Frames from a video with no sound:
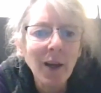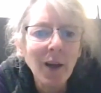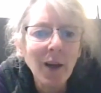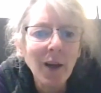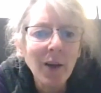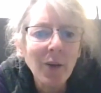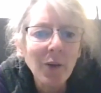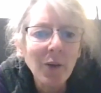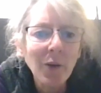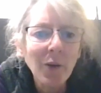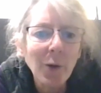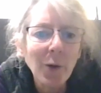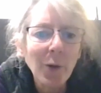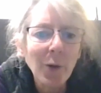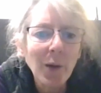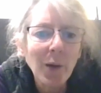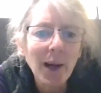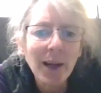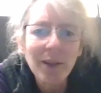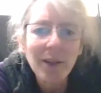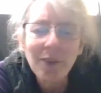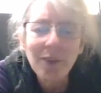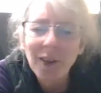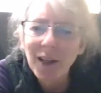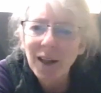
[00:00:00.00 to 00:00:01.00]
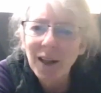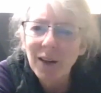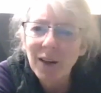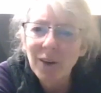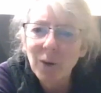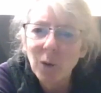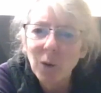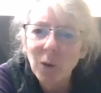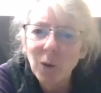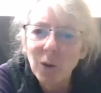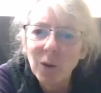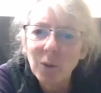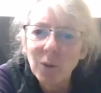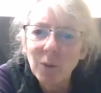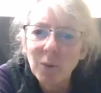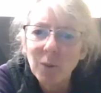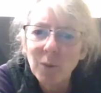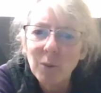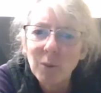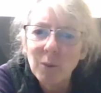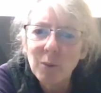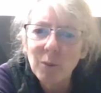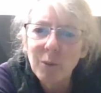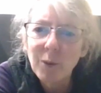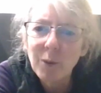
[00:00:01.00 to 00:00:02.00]
So I think
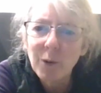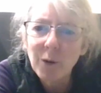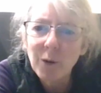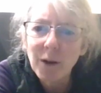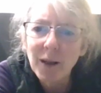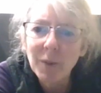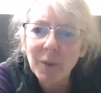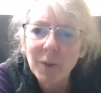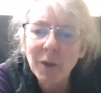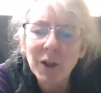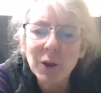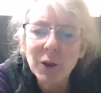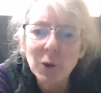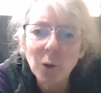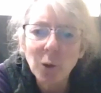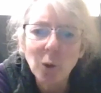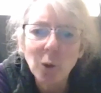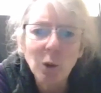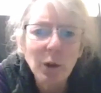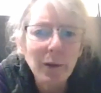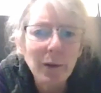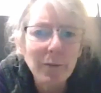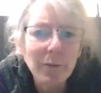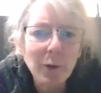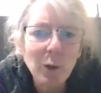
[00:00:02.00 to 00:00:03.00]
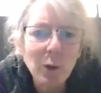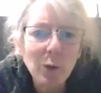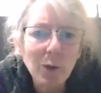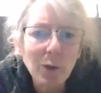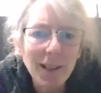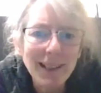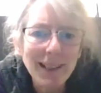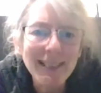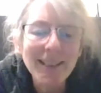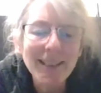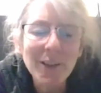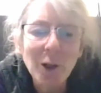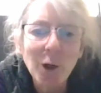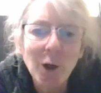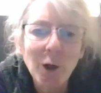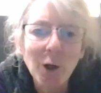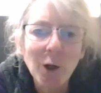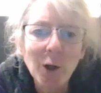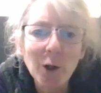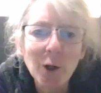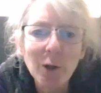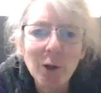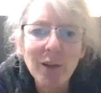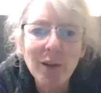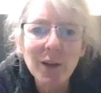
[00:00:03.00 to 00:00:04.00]
pretty much all of you have at least
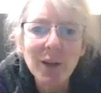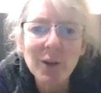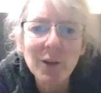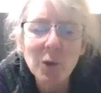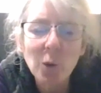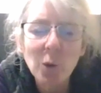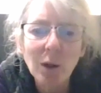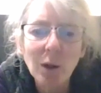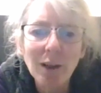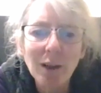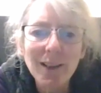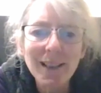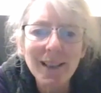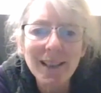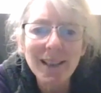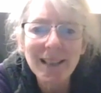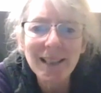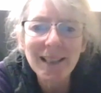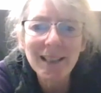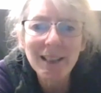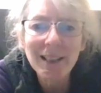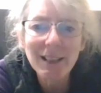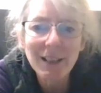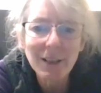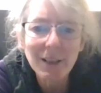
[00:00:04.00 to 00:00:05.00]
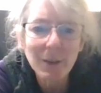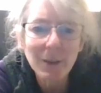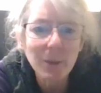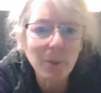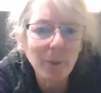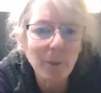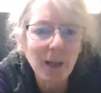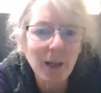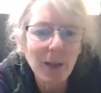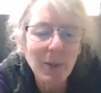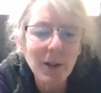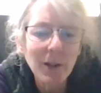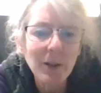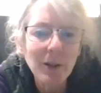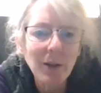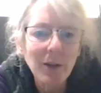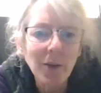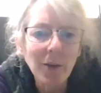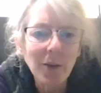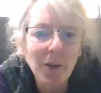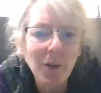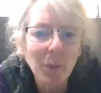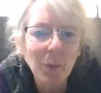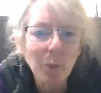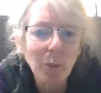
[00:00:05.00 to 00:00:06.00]
heard of these qualities, maybe done
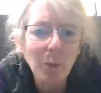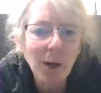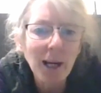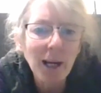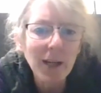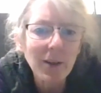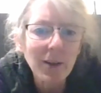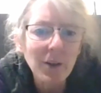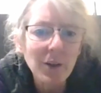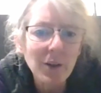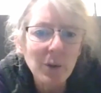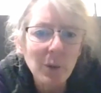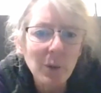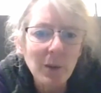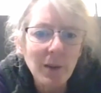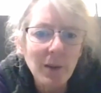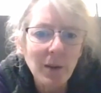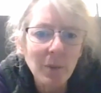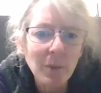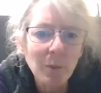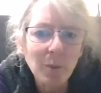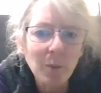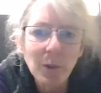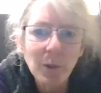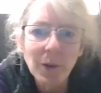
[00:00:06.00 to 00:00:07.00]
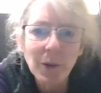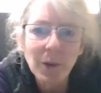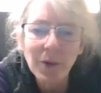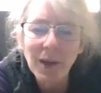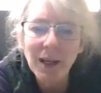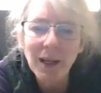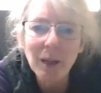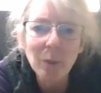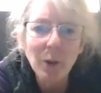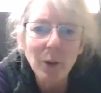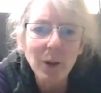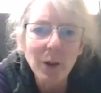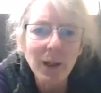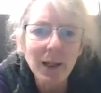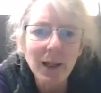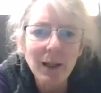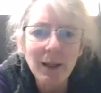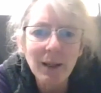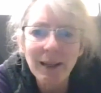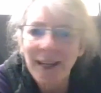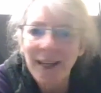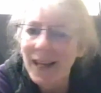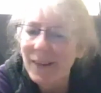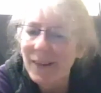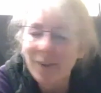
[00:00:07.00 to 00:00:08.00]
some practice with them. Has anybody
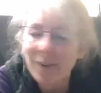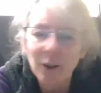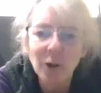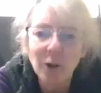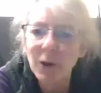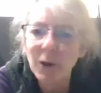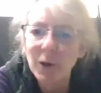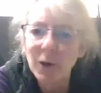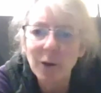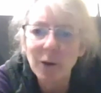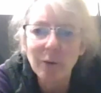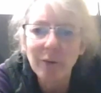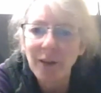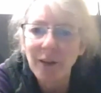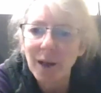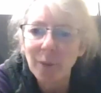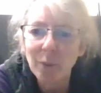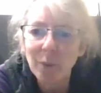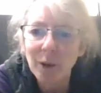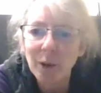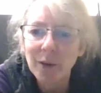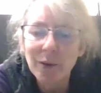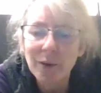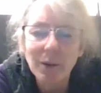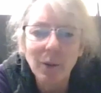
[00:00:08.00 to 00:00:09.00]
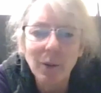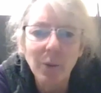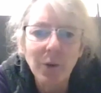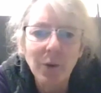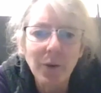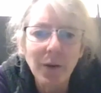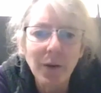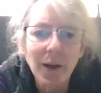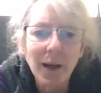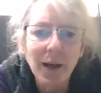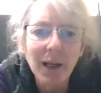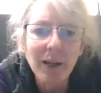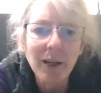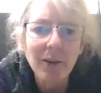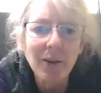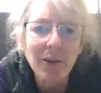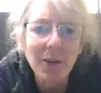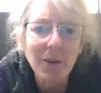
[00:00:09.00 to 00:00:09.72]
never heard of them until tonight?